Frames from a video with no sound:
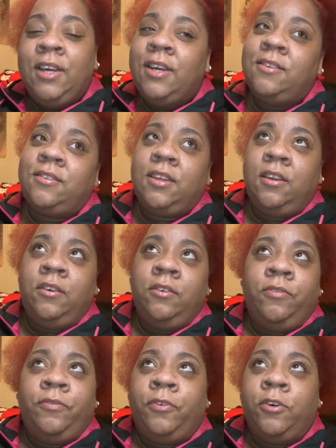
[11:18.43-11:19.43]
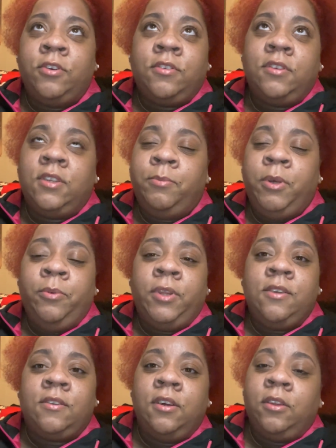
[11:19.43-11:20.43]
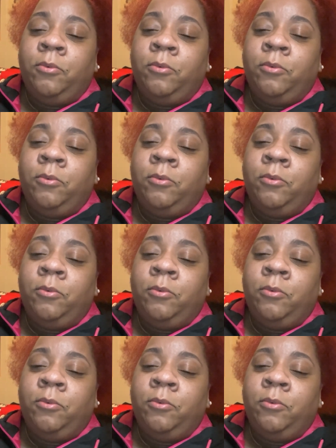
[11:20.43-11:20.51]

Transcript: instead of forced to be with this other